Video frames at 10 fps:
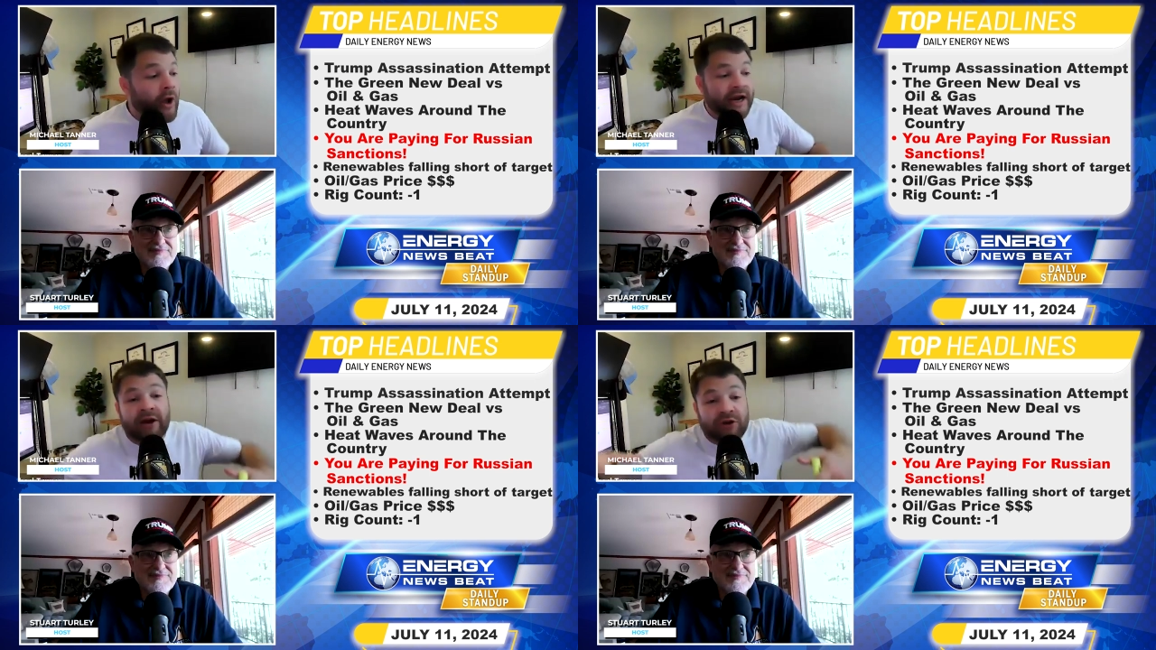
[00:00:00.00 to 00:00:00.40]

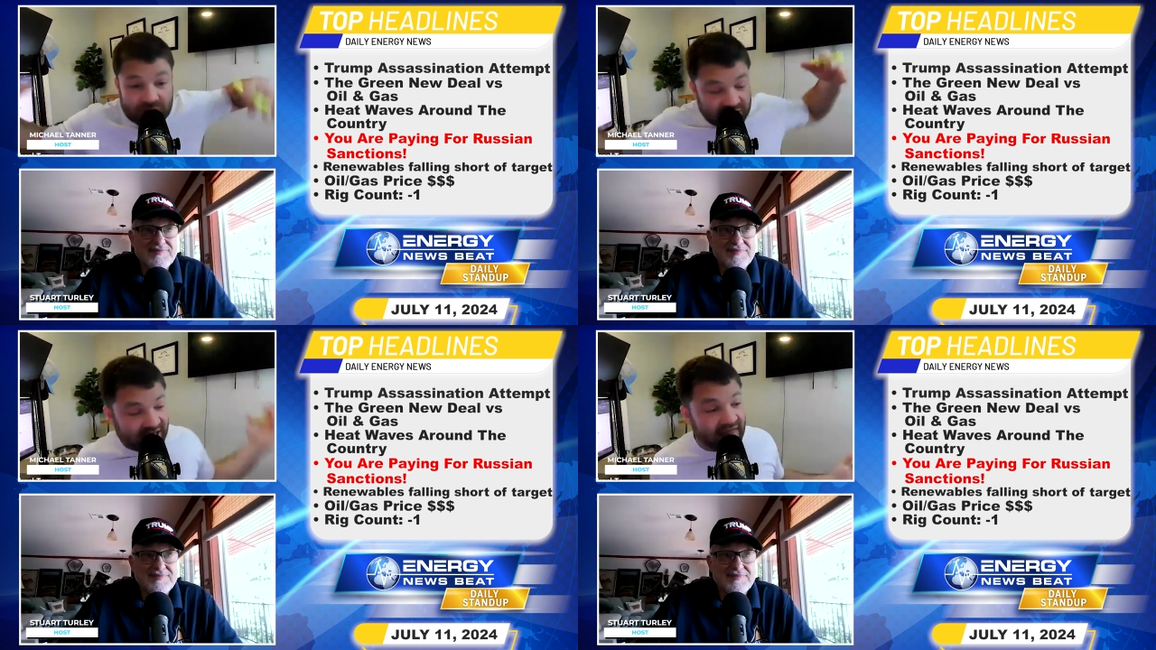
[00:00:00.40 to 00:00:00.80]
Speaker 1: Now, you
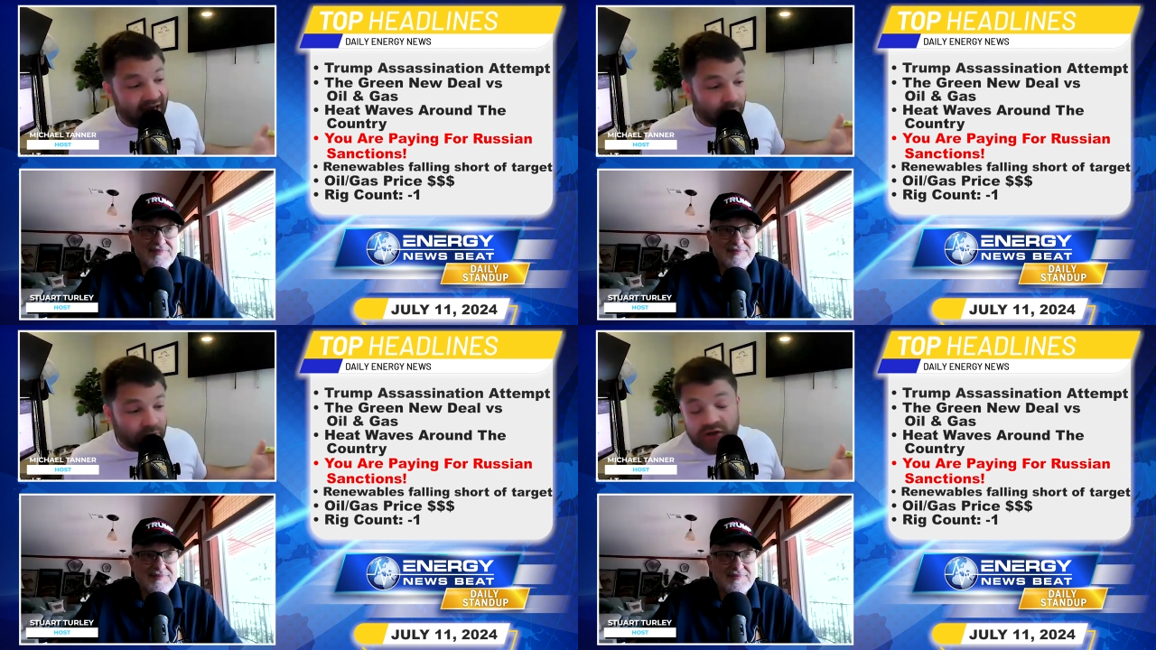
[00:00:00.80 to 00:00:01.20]
could say
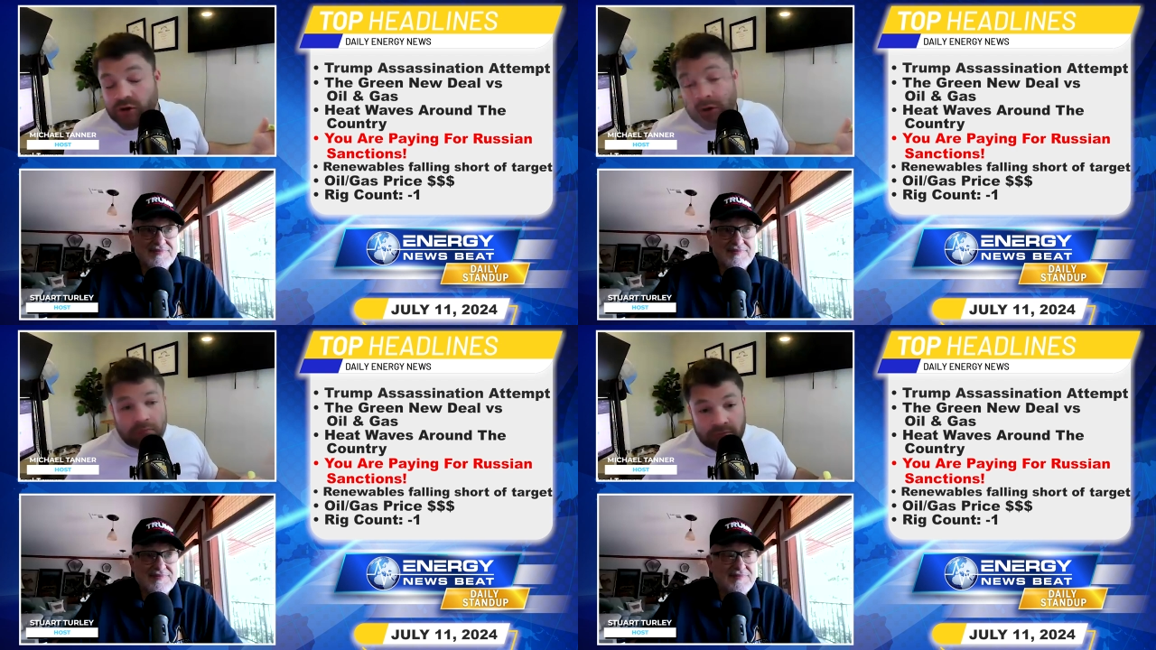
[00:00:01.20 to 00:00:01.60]
that was
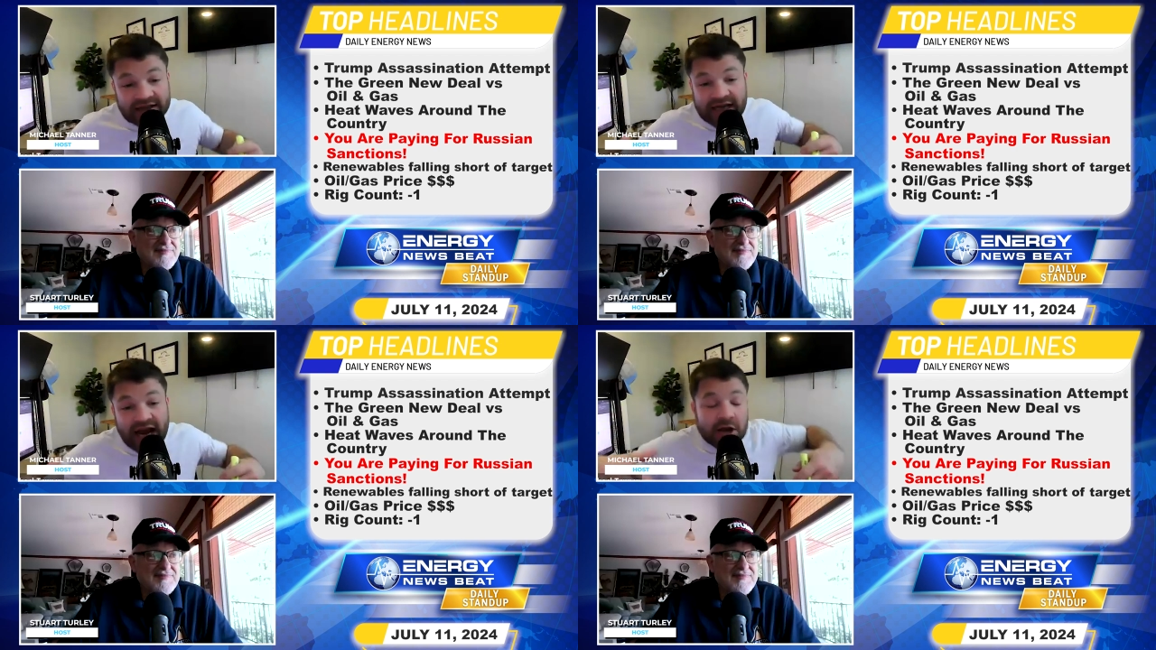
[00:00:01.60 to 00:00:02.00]

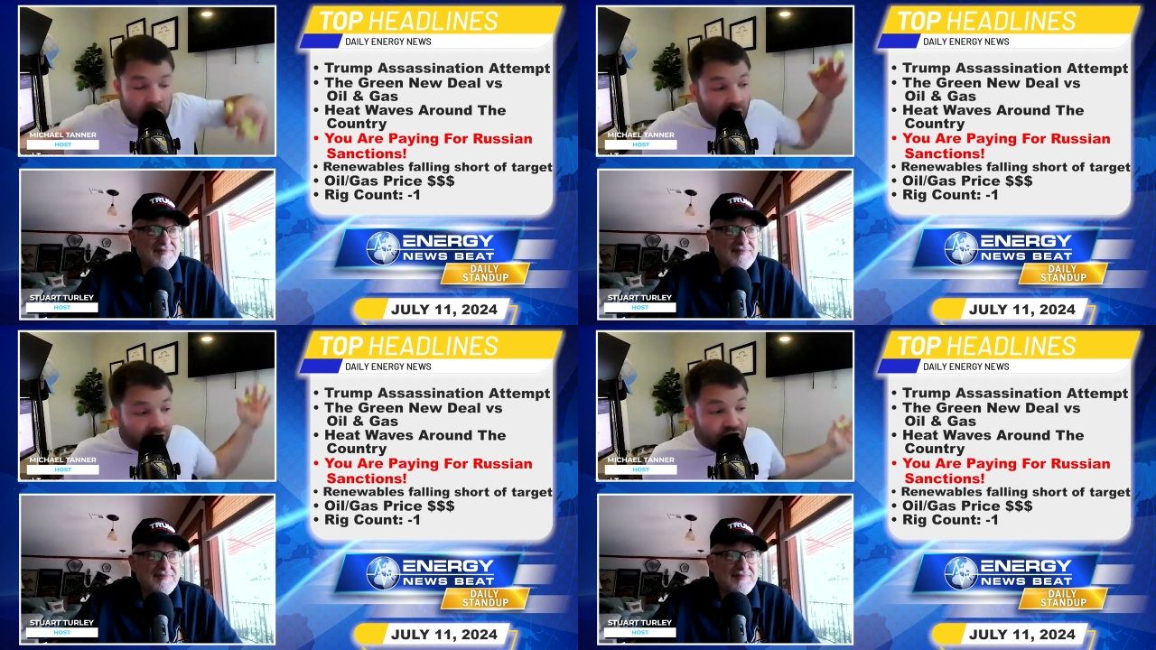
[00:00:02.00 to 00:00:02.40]
that's got
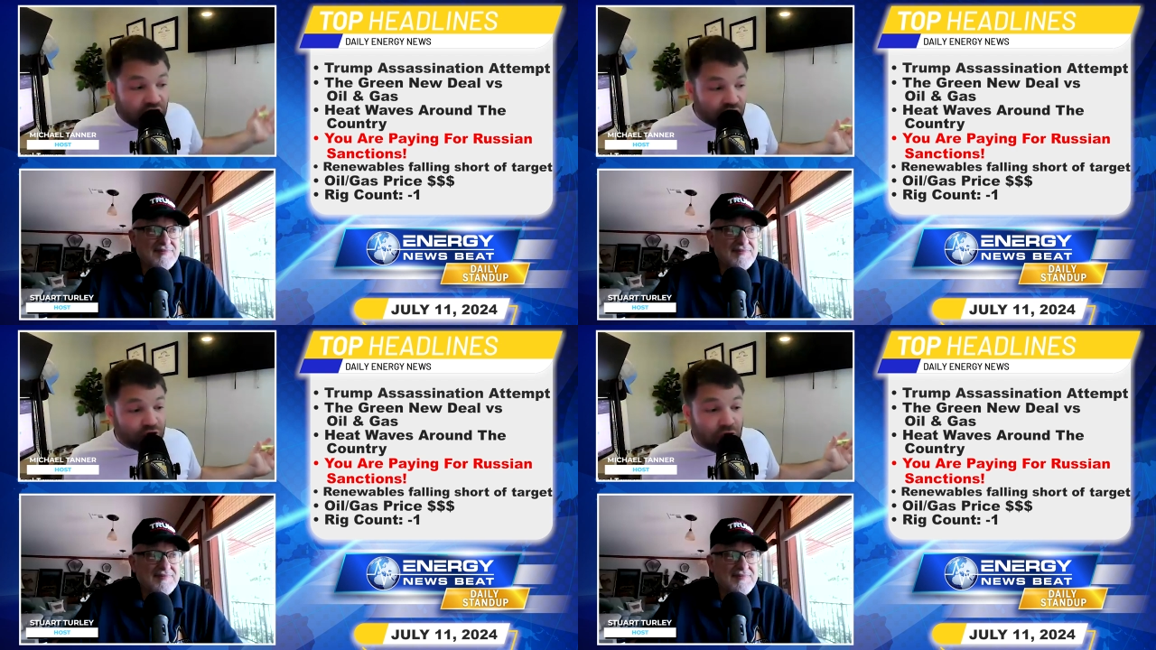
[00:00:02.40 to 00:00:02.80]
nothing
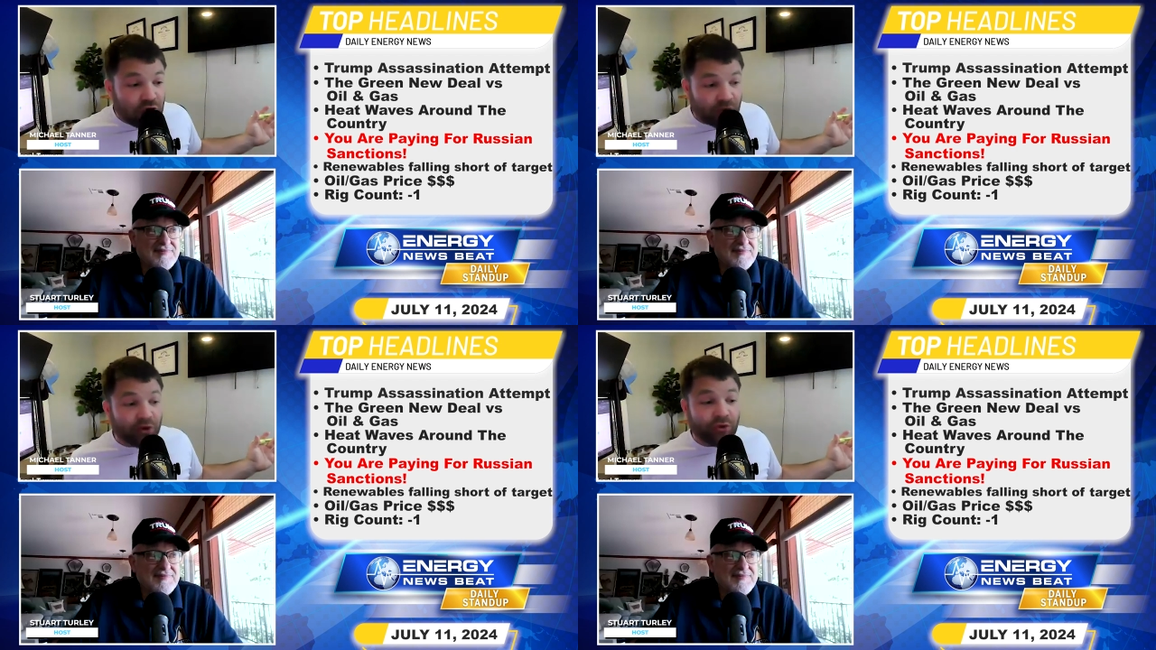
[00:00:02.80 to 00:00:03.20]
to do
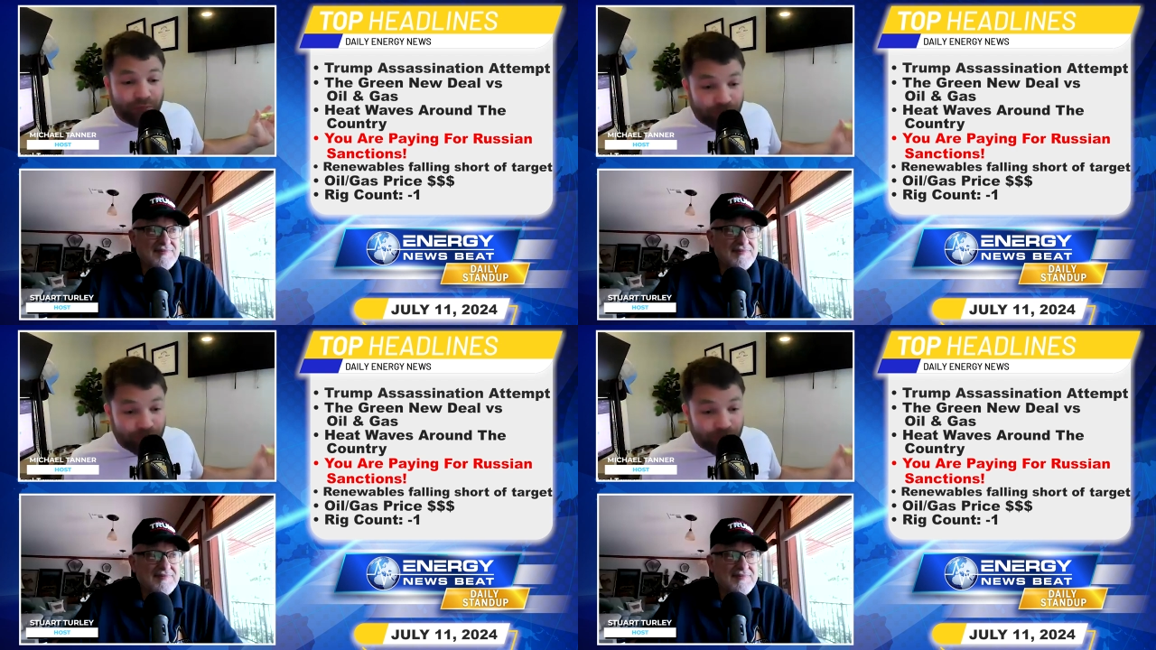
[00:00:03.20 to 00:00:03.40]
with